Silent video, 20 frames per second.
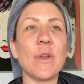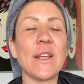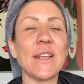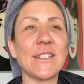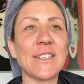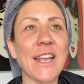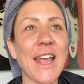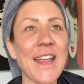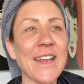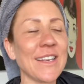
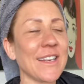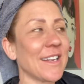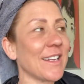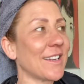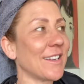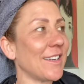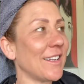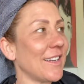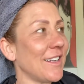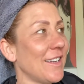
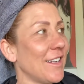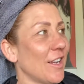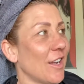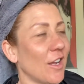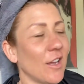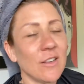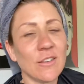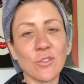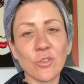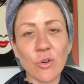technically
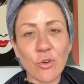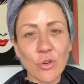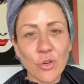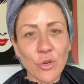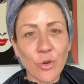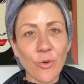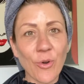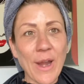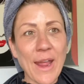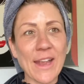not
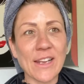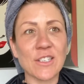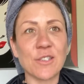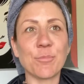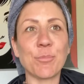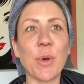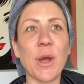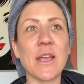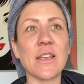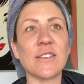correct,
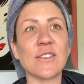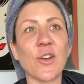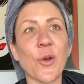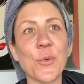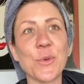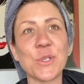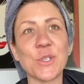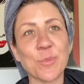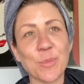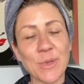but it's
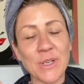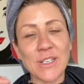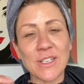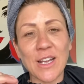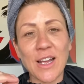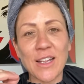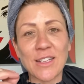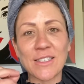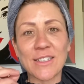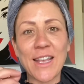going to be
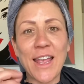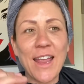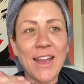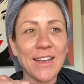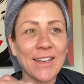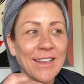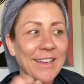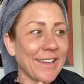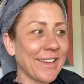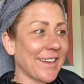a
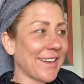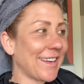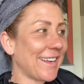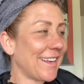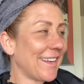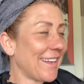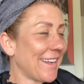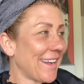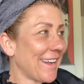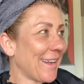
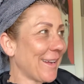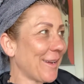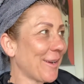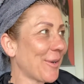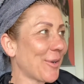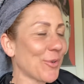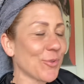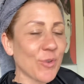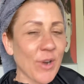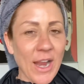technically
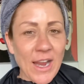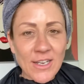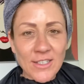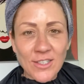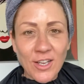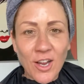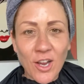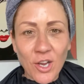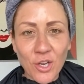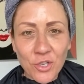incorrect
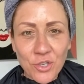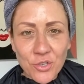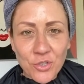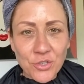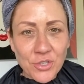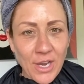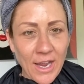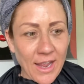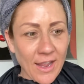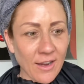good
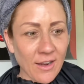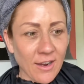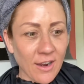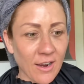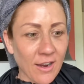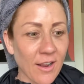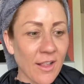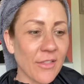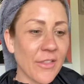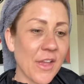haircut
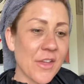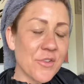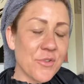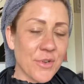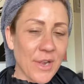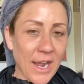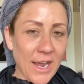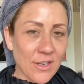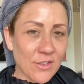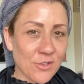that you
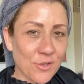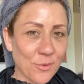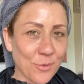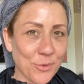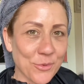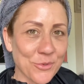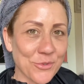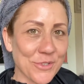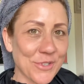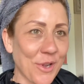can do on
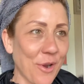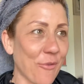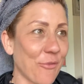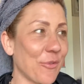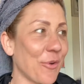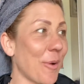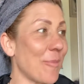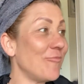yourself, and I'm